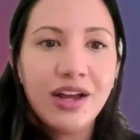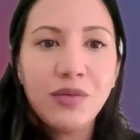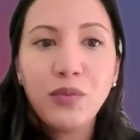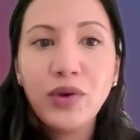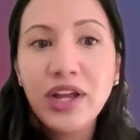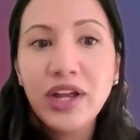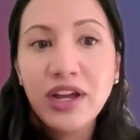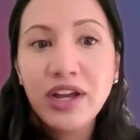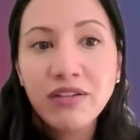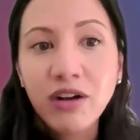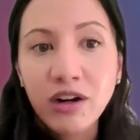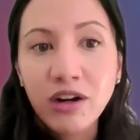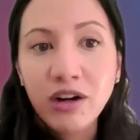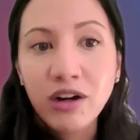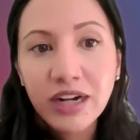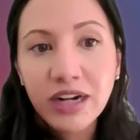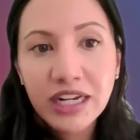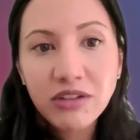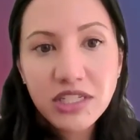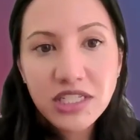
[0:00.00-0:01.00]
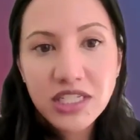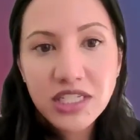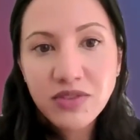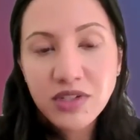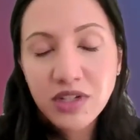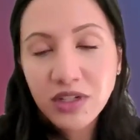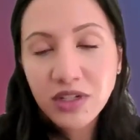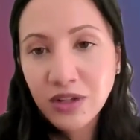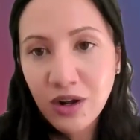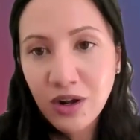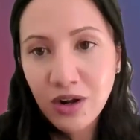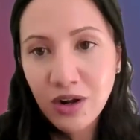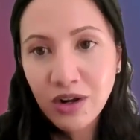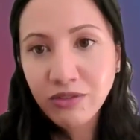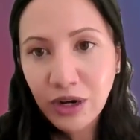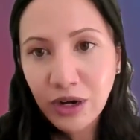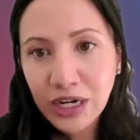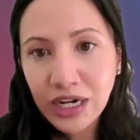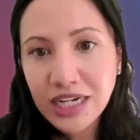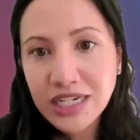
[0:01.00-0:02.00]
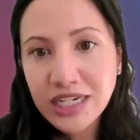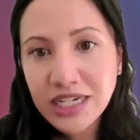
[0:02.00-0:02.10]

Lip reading: We have already received a lot of great